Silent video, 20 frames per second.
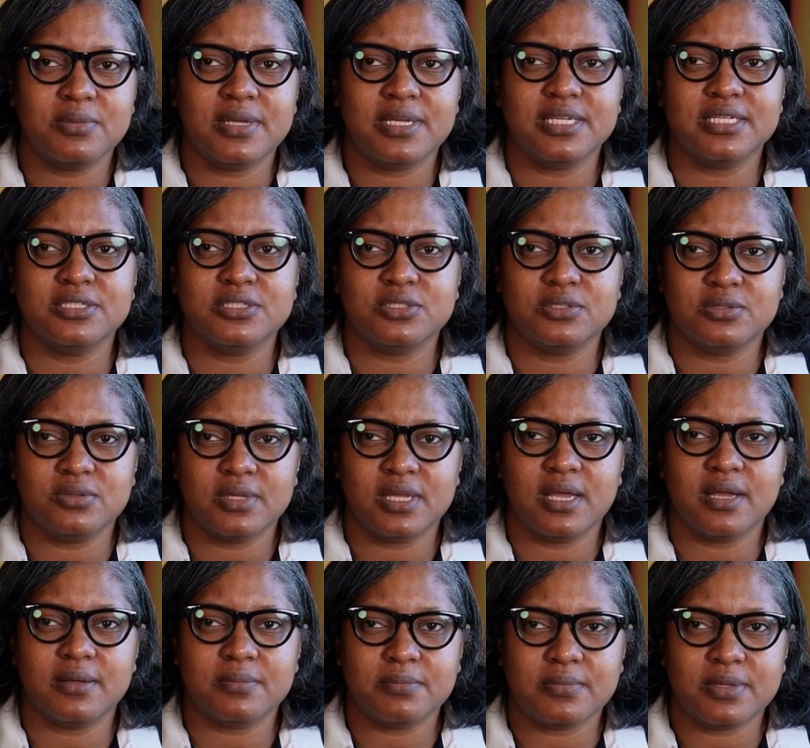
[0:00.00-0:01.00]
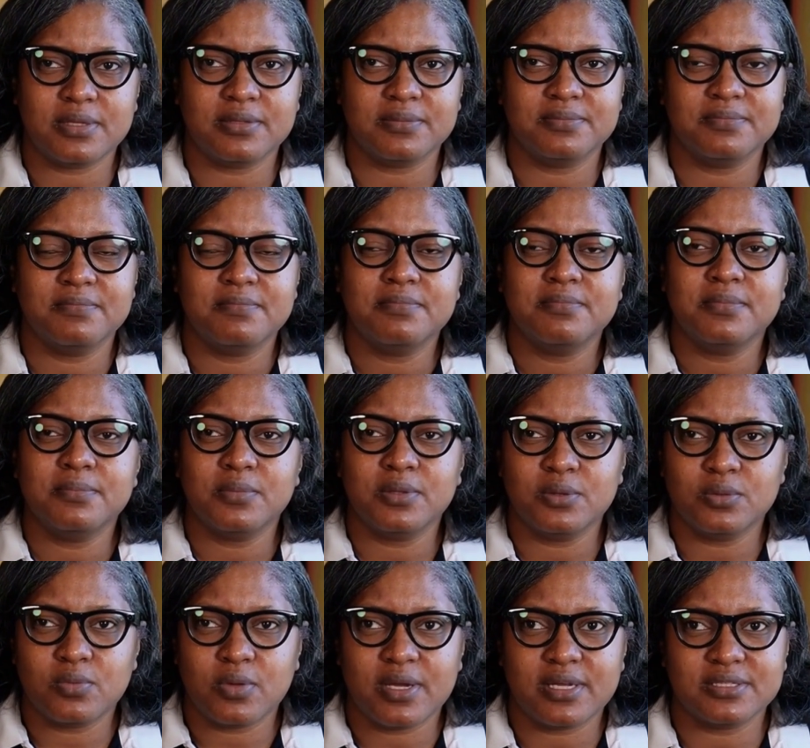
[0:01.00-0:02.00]
we need to put
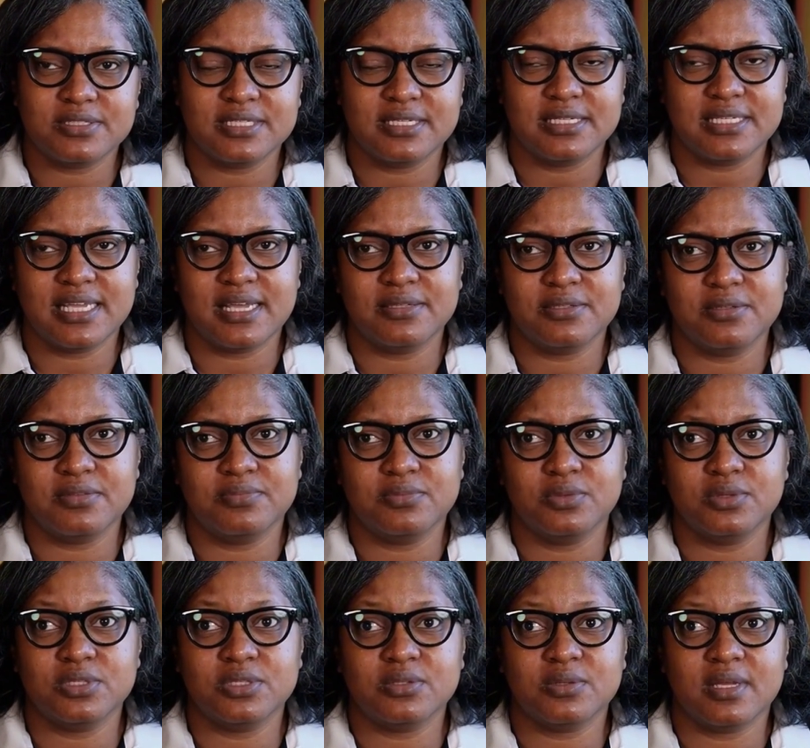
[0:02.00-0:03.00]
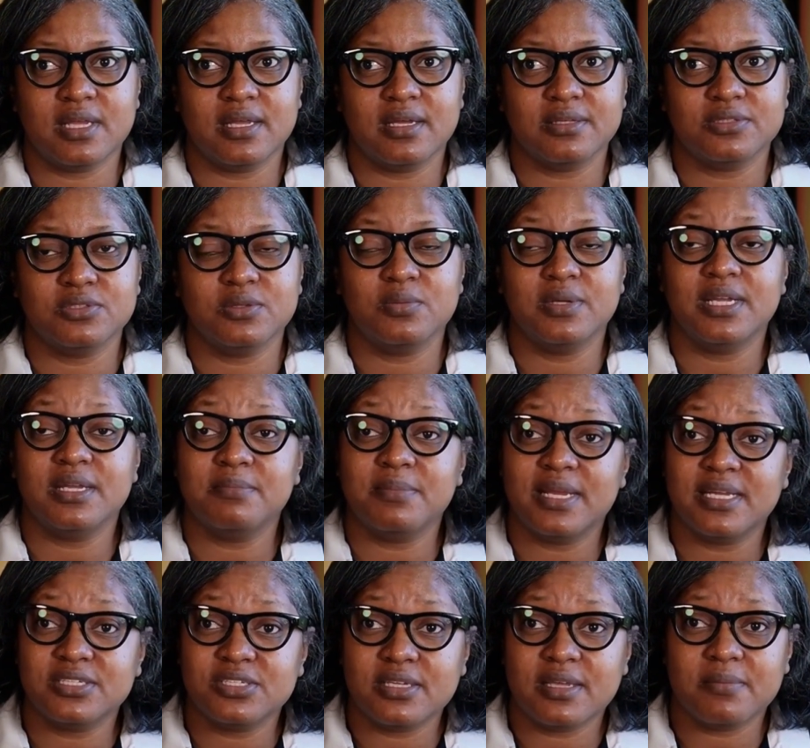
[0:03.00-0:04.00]
one together for you so we can
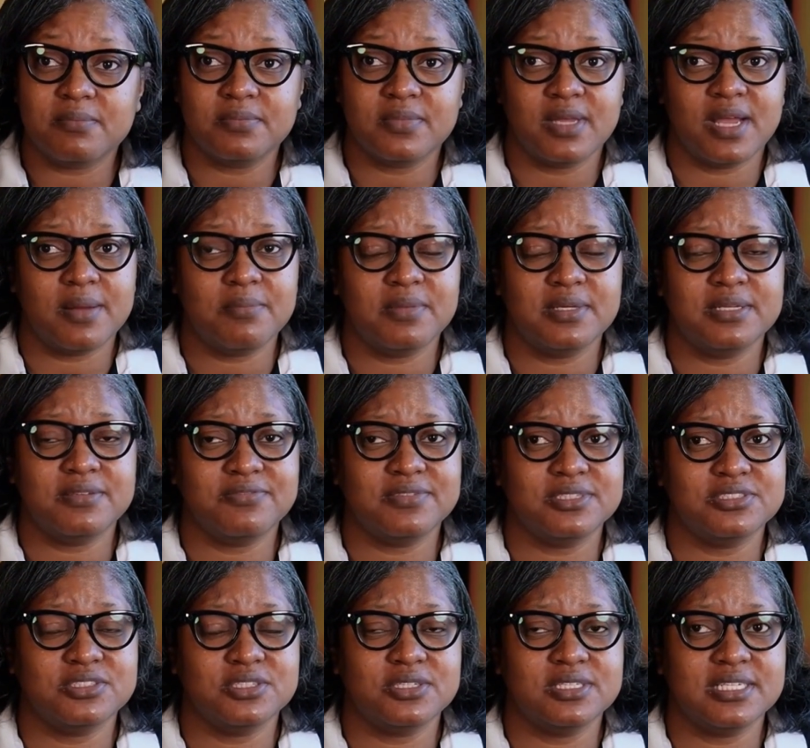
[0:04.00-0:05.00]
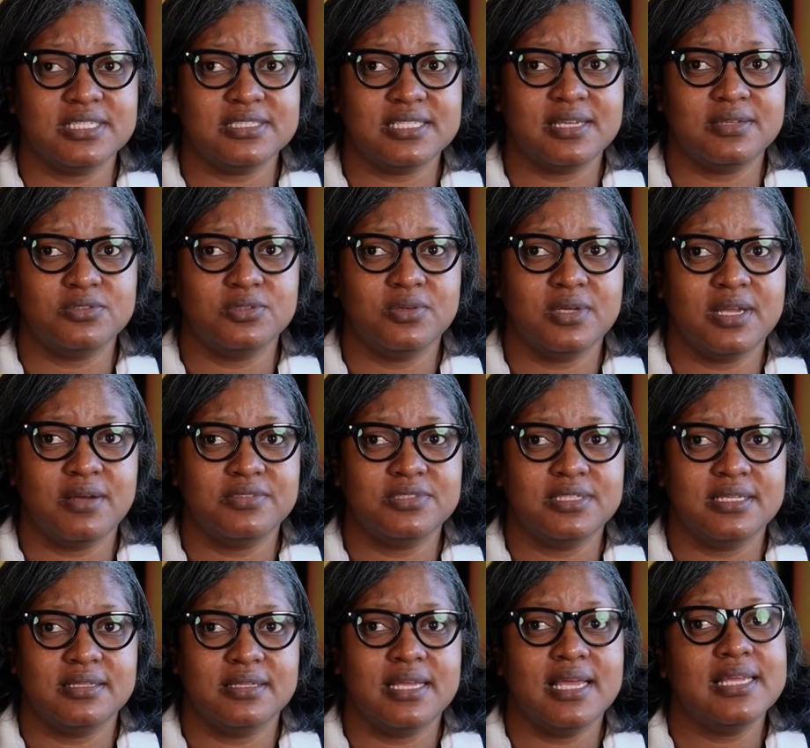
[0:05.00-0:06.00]
make sure it properly fits your needs. I do have
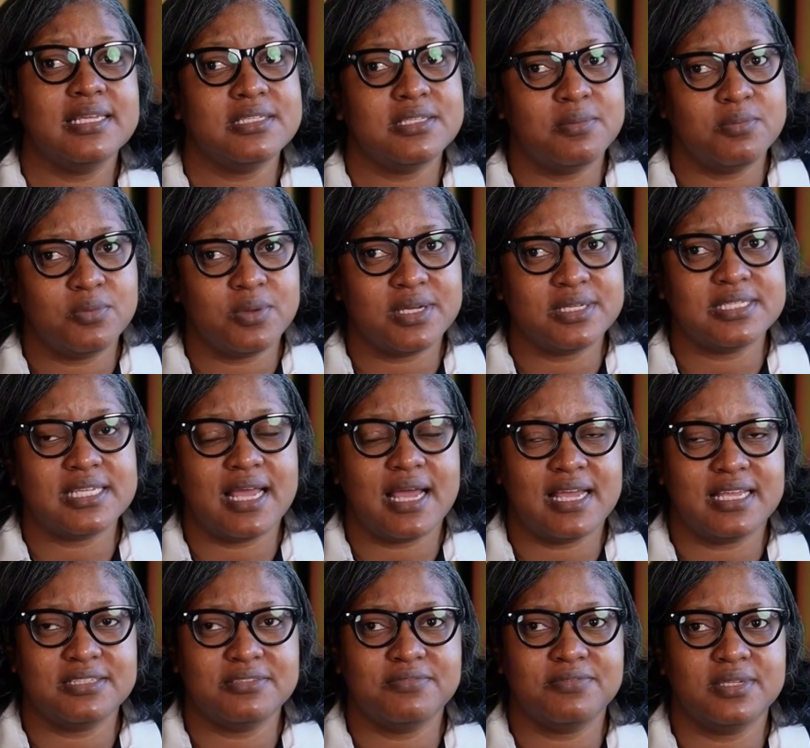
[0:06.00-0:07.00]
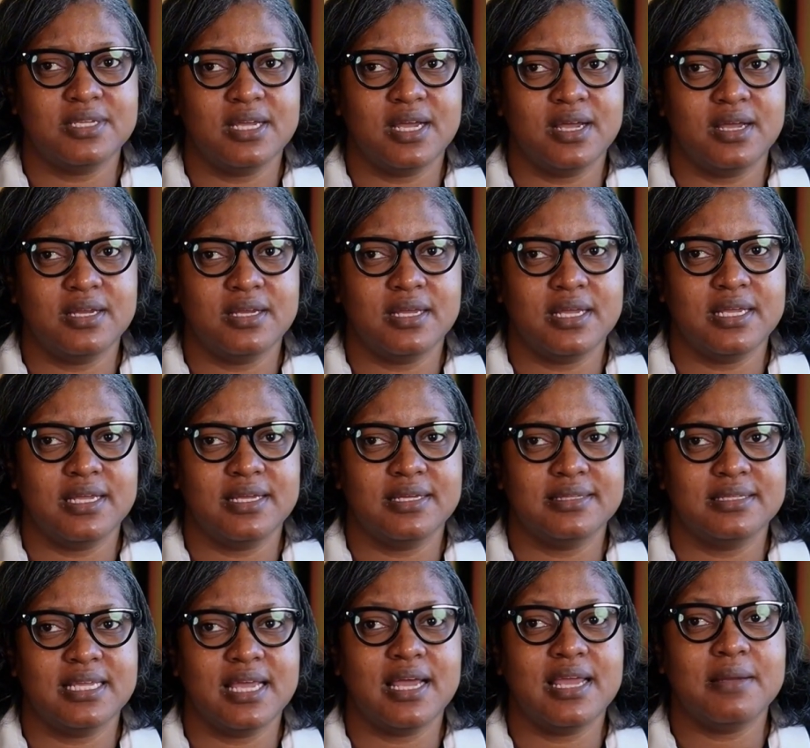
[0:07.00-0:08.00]
some one size fit all
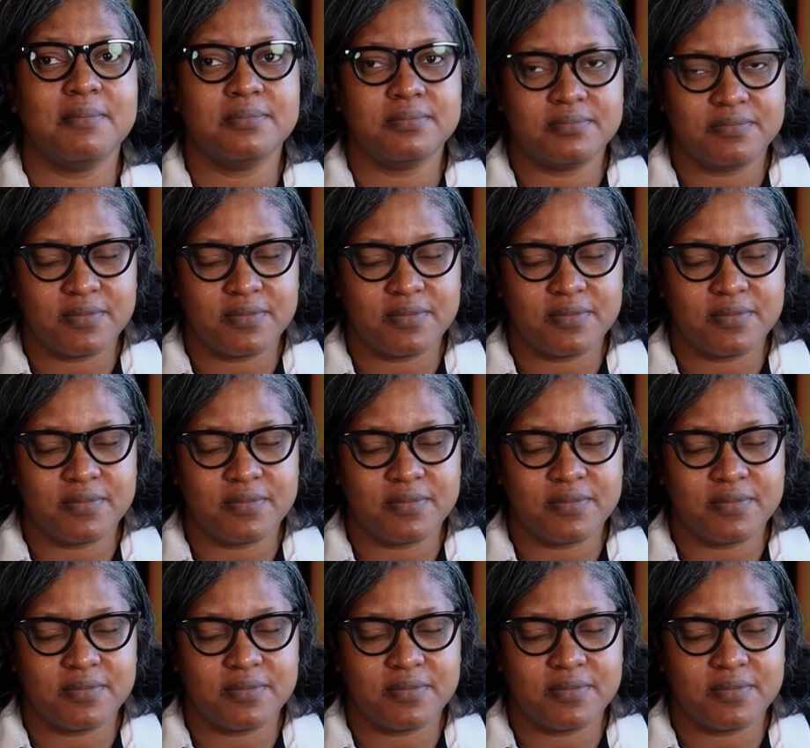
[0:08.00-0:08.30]
type